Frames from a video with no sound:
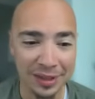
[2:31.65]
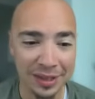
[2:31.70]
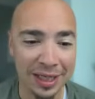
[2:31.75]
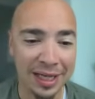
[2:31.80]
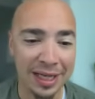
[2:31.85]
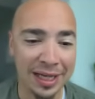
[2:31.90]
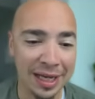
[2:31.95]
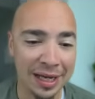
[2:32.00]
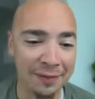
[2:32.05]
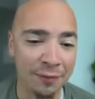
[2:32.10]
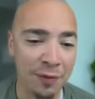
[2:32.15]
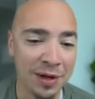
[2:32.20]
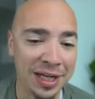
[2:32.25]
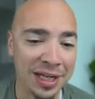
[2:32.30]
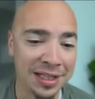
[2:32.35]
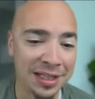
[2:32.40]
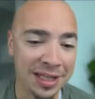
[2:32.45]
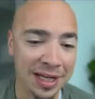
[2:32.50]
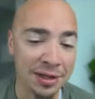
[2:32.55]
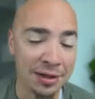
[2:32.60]
If we
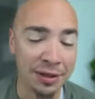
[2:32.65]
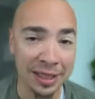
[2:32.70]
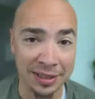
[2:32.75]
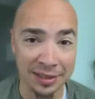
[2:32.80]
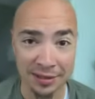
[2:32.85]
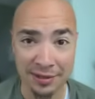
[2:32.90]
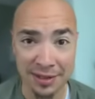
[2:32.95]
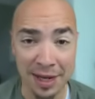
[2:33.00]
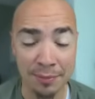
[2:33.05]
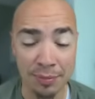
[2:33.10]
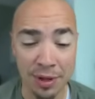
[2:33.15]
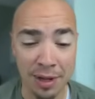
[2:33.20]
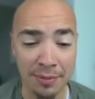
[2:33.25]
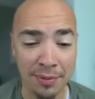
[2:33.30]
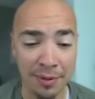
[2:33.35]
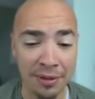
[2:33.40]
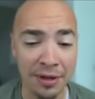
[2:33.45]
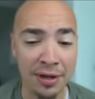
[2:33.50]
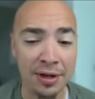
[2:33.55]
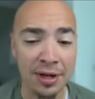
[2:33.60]
continue, it's the same
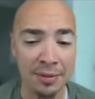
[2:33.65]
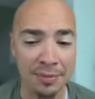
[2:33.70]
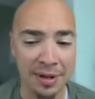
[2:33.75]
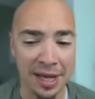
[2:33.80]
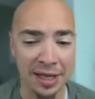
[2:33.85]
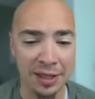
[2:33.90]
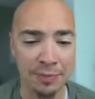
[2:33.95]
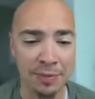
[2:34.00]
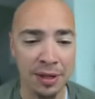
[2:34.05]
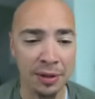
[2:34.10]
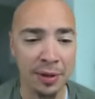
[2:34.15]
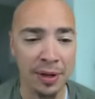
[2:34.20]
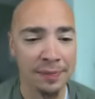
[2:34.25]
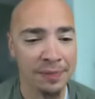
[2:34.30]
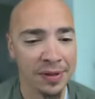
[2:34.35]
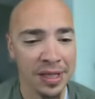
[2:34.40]
problem Ethereum has, by the way.